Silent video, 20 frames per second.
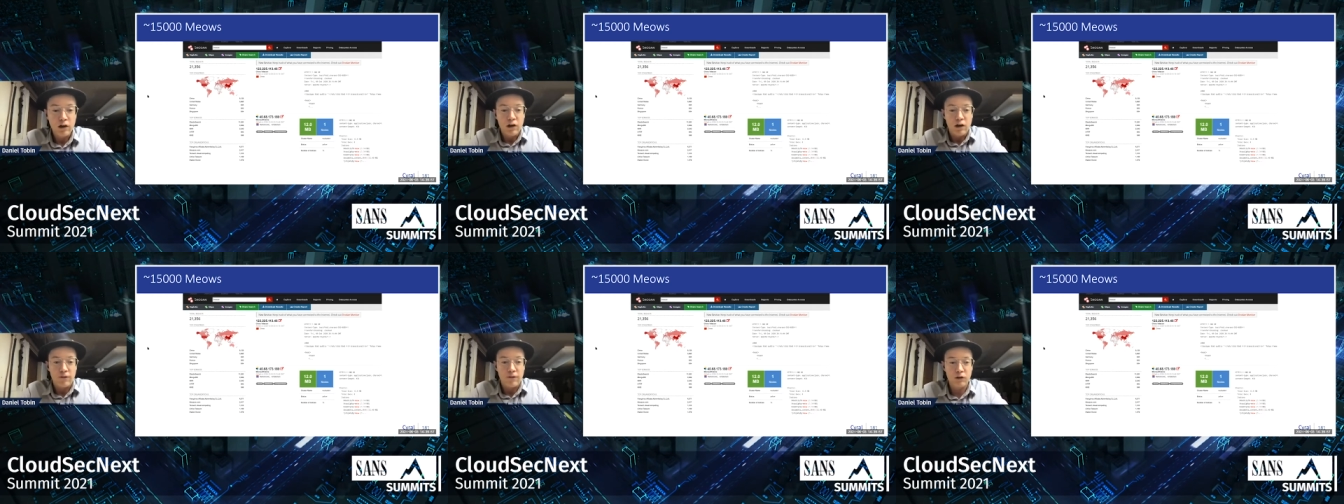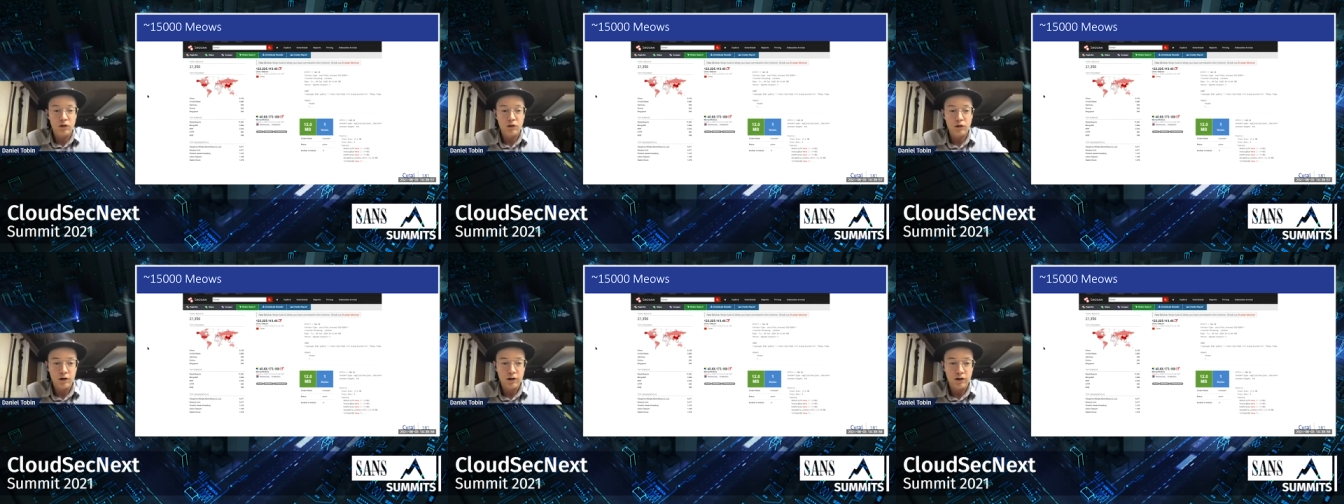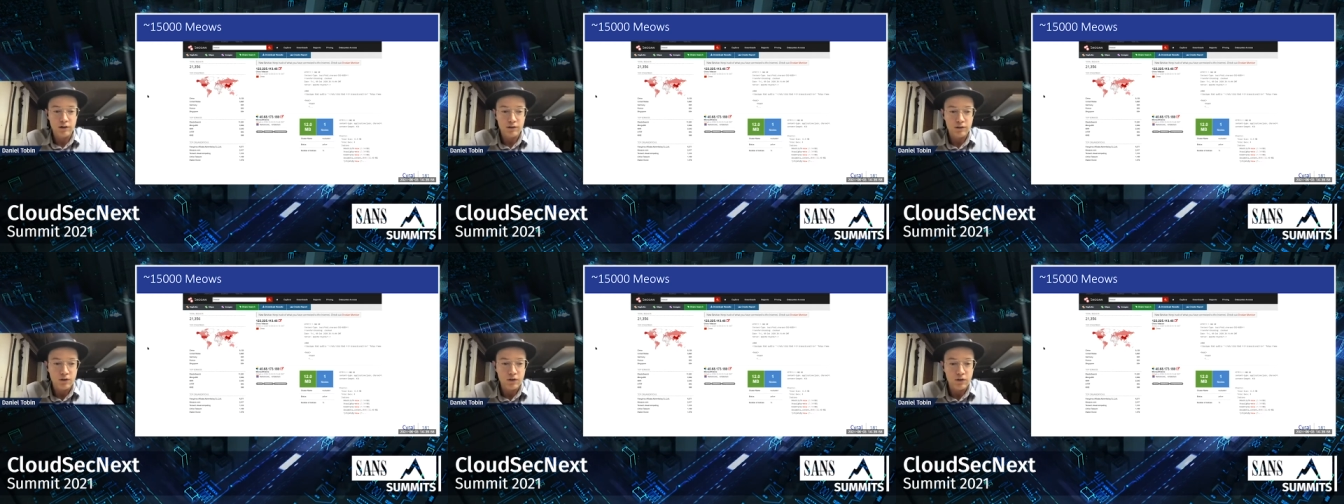If you look
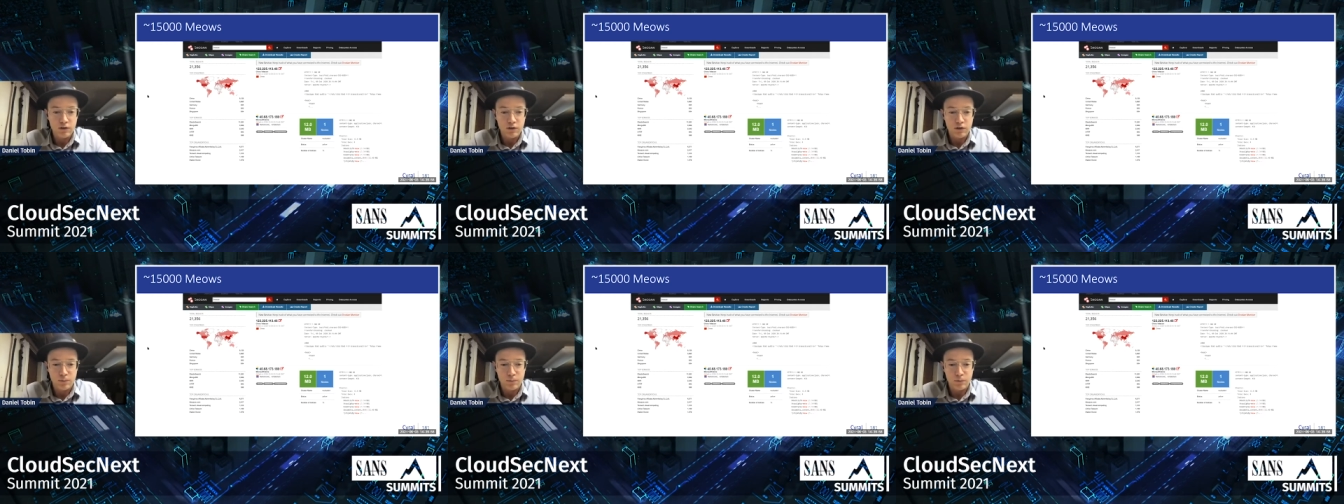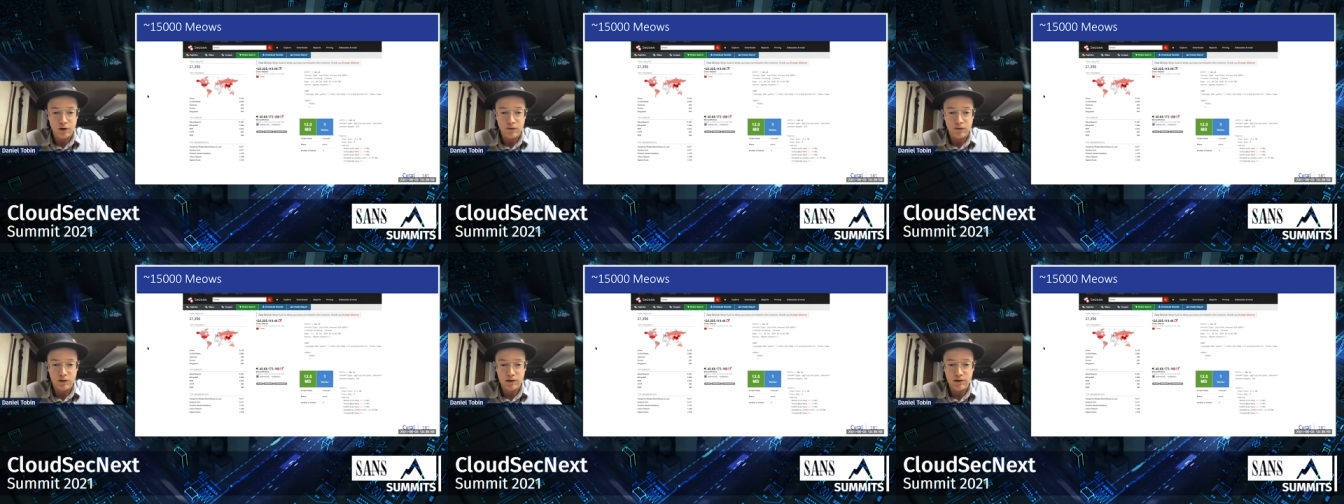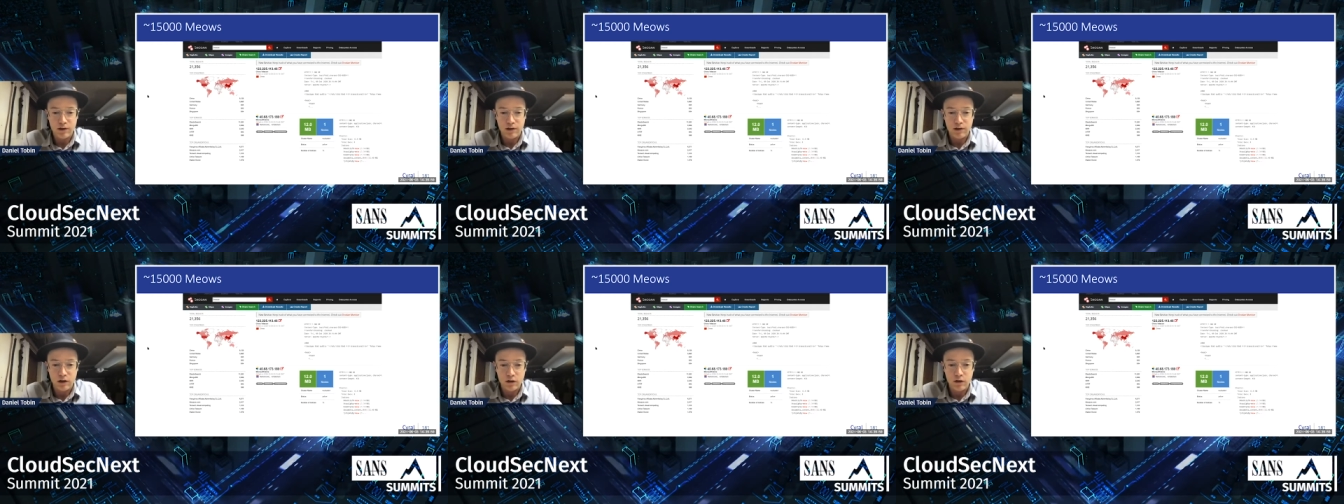into the previous
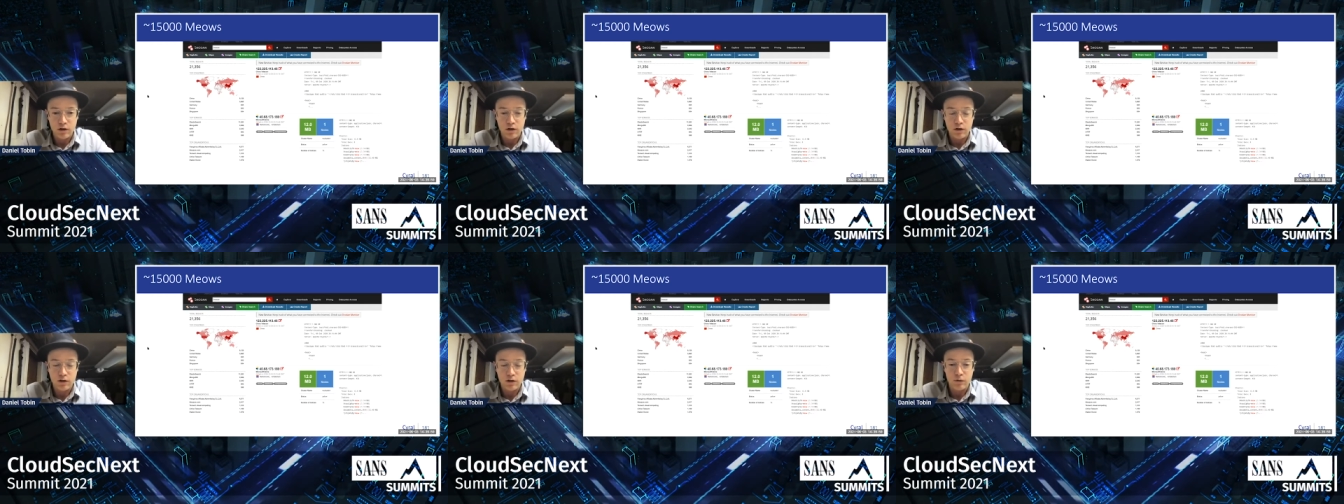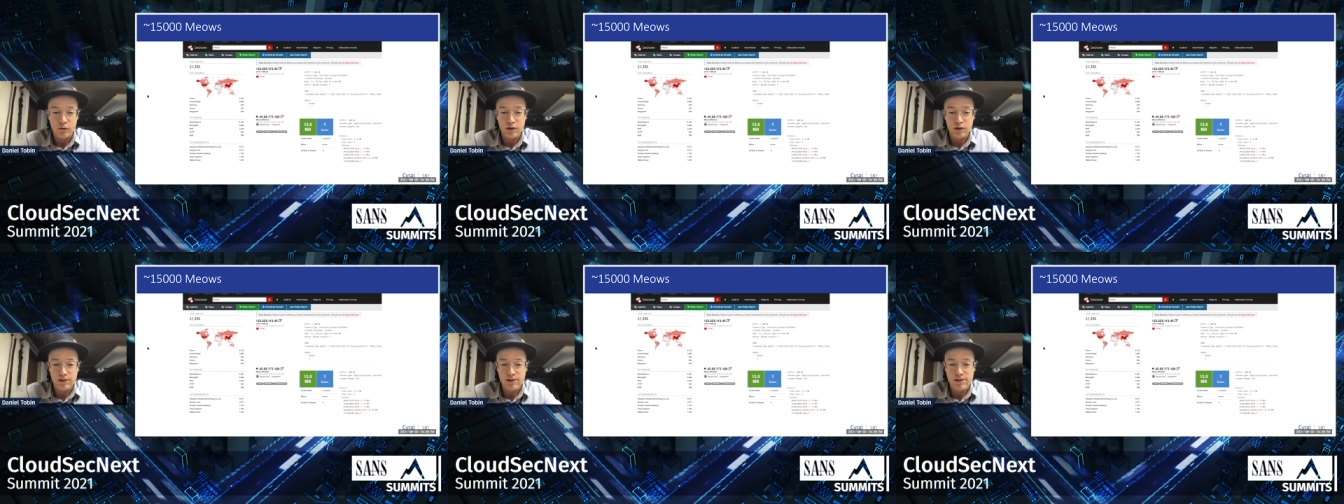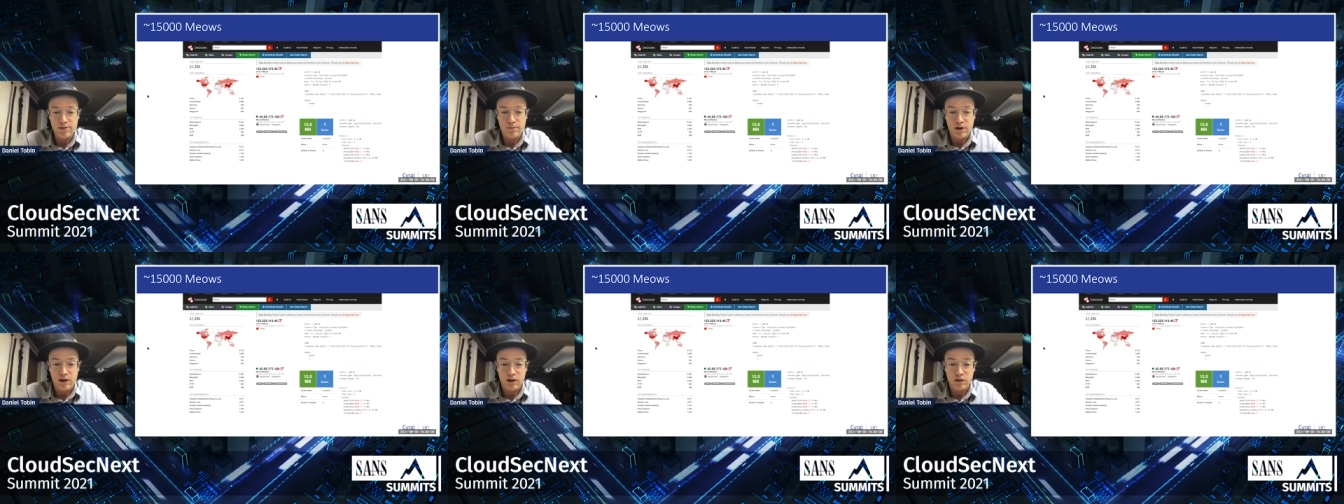article, the reason
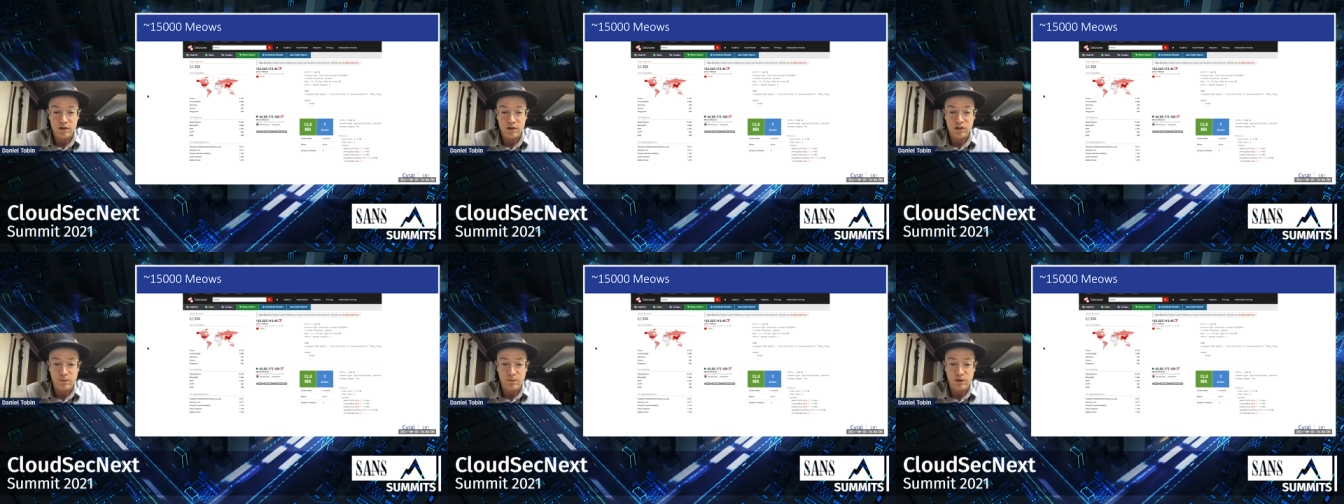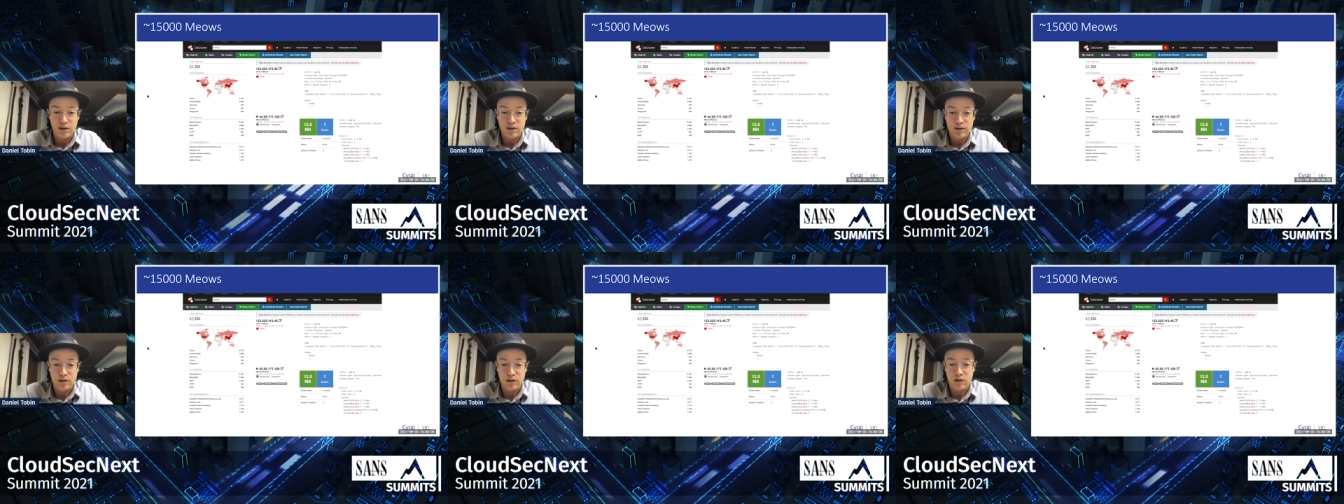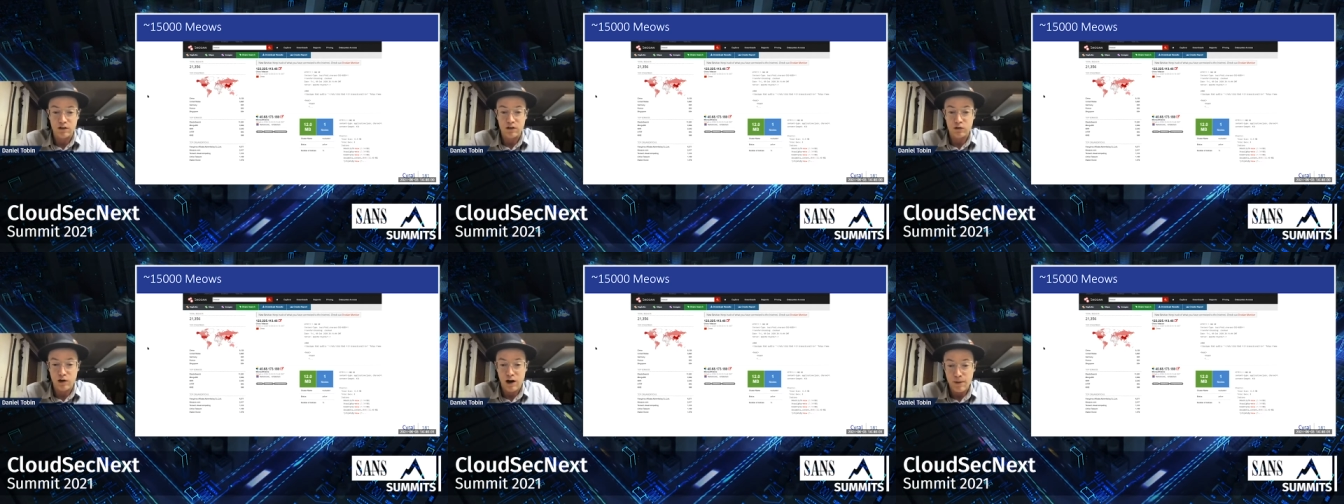that MongoDB
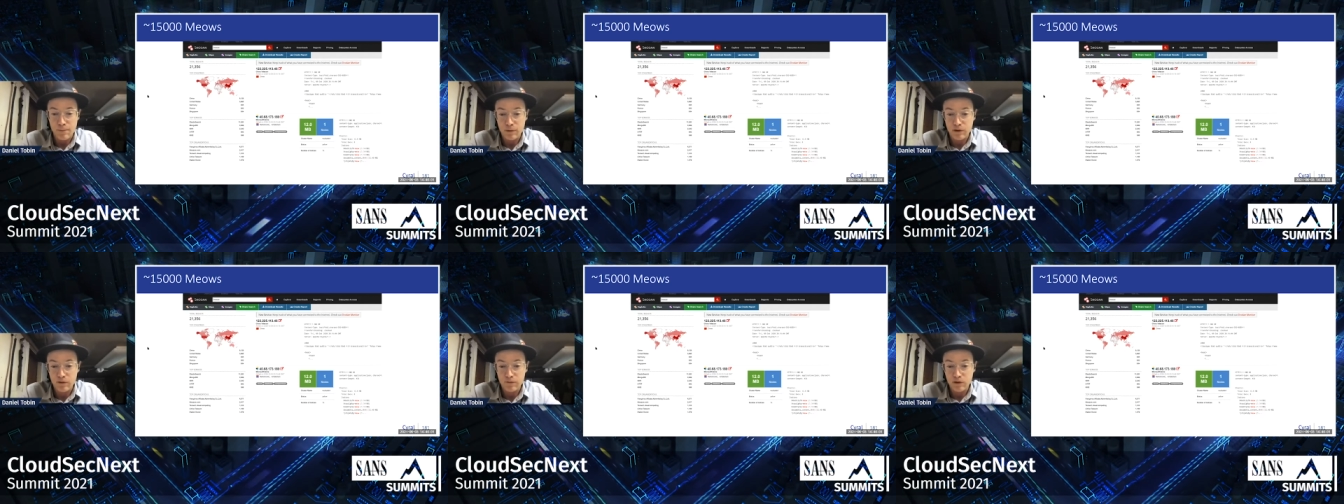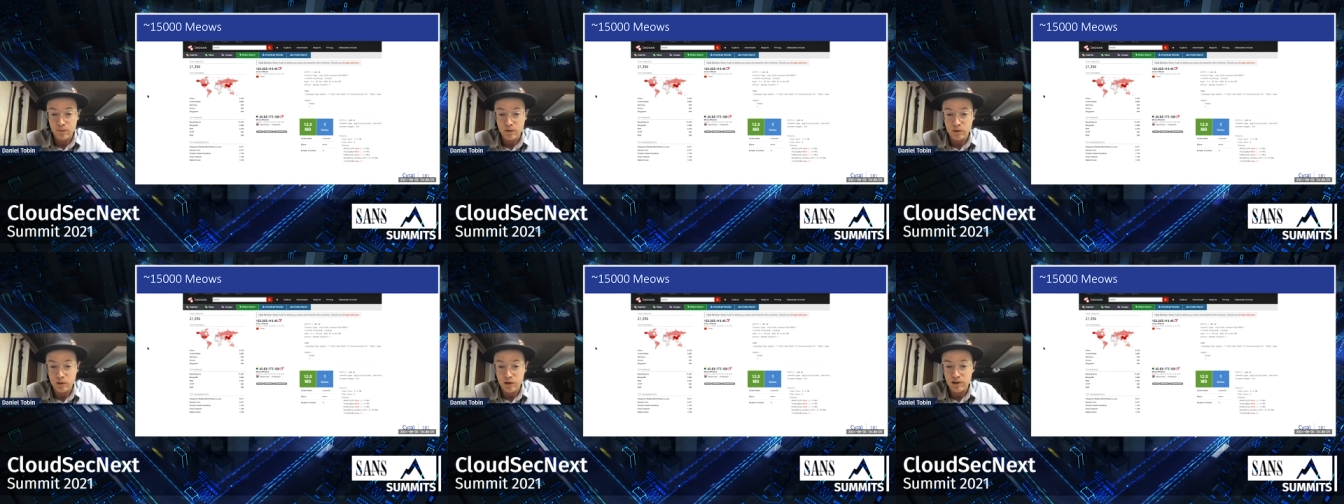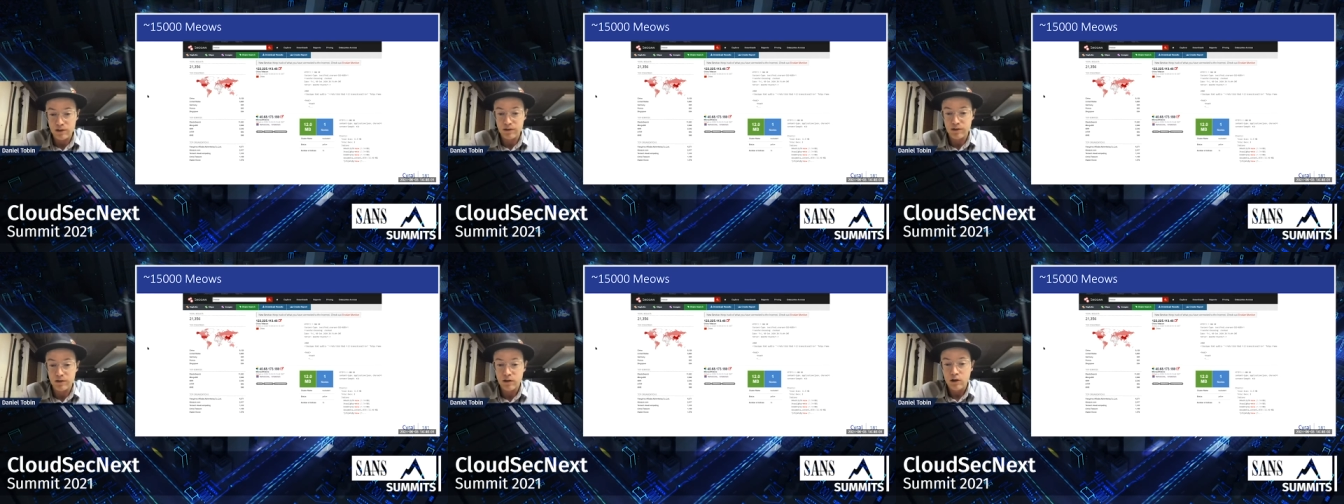started dropping from the
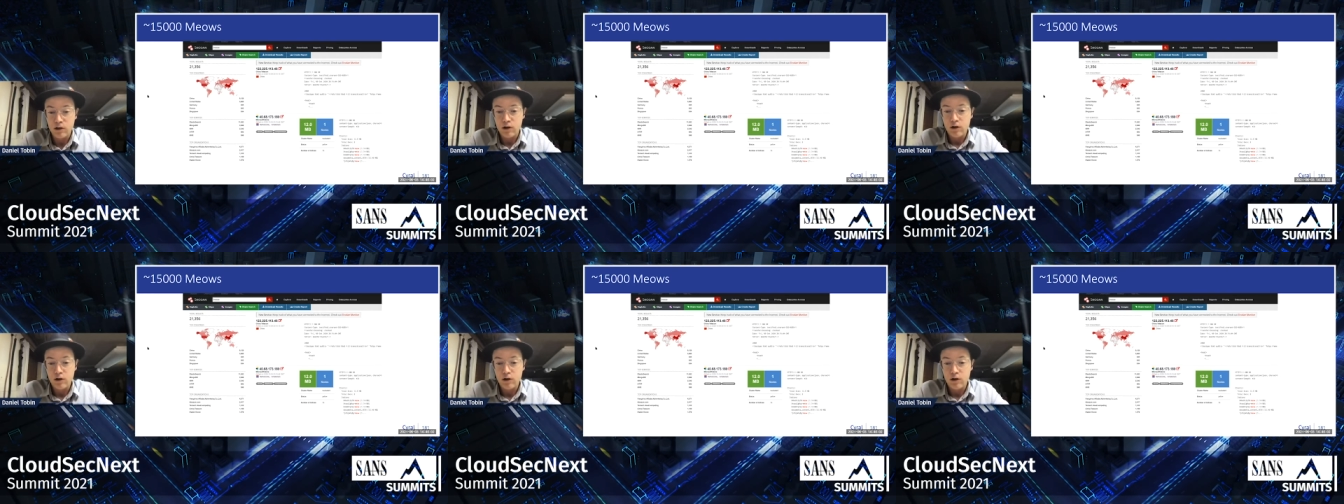list